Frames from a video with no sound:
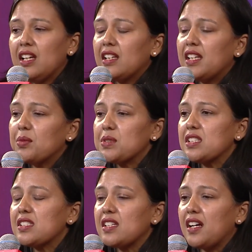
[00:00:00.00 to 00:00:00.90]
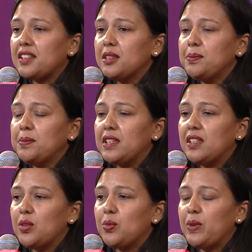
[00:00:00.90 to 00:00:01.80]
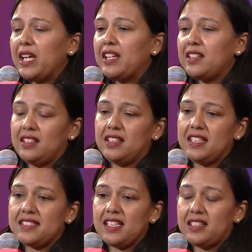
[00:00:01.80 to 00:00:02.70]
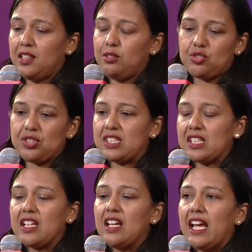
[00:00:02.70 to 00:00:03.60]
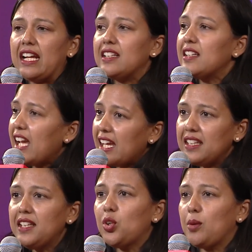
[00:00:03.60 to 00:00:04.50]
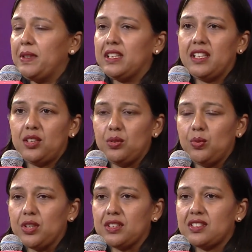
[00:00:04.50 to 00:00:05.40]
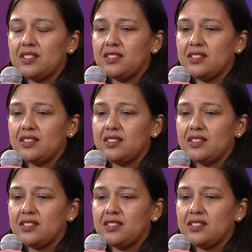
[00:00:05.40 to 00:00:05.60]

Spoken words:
There was a startup where they said, can you just enter any topic that you want?